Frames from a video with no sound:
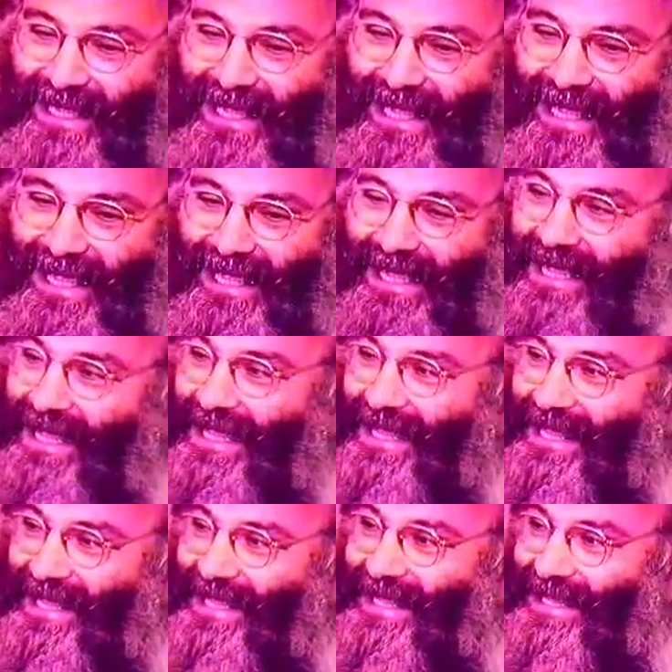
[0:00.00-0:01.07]
uh, as, a
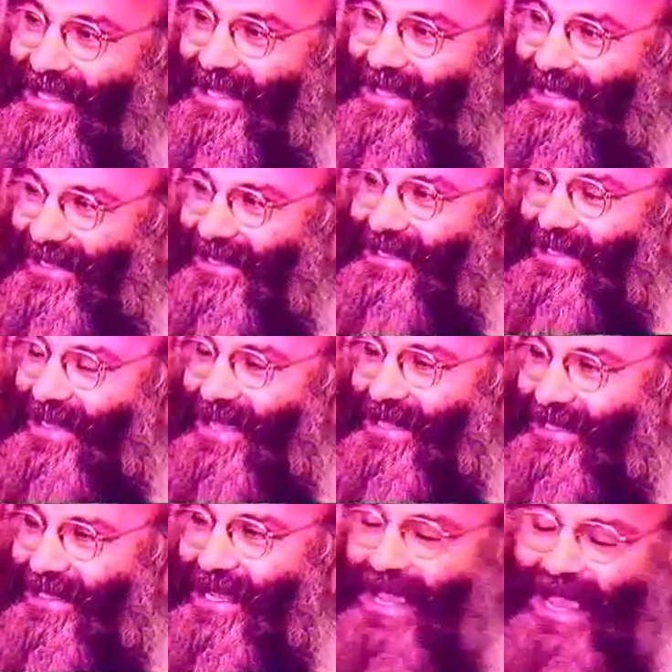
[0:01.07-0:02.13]
neuro neurologist.
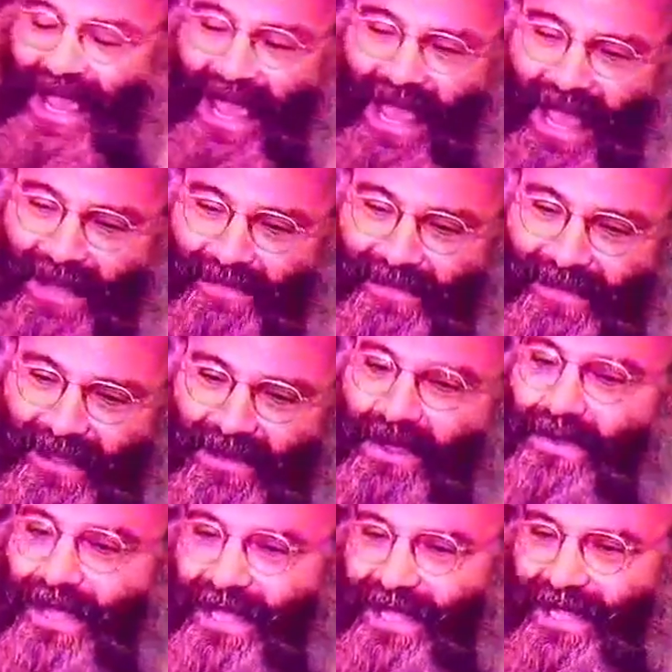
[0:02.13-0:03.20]
Yes. Yeah, right. Um,
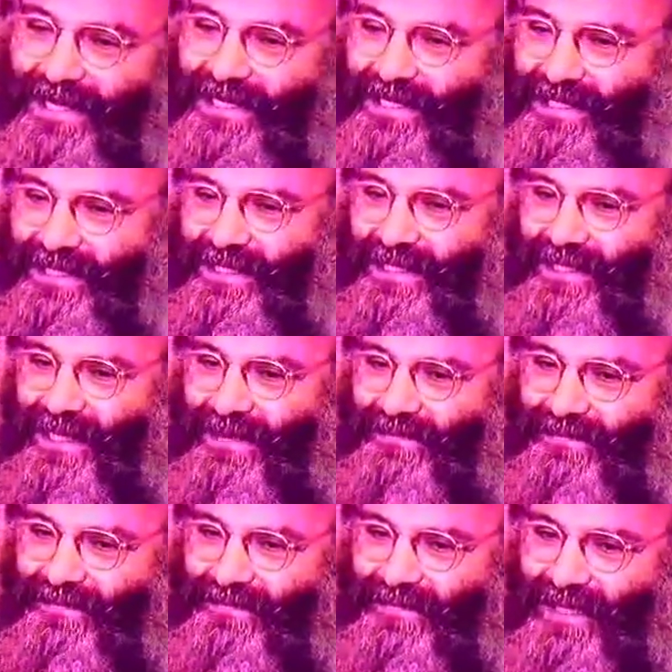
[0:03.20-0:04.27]
no, it's
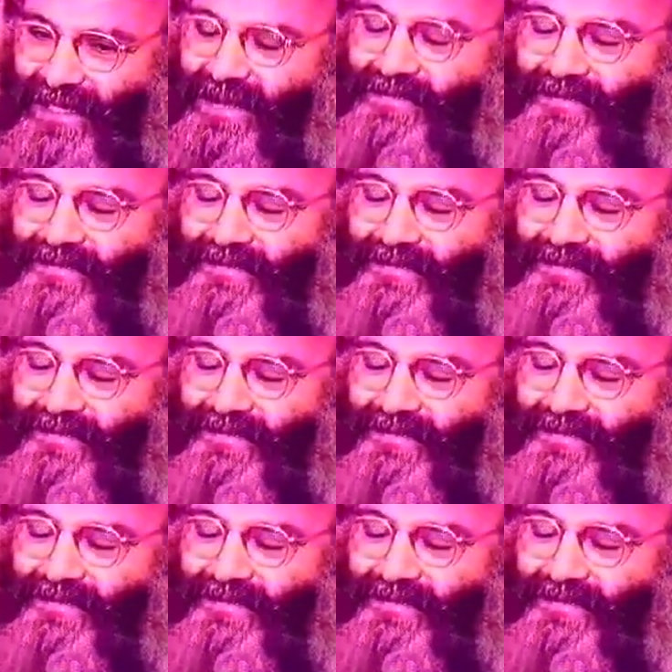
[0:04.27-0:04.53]
um, it's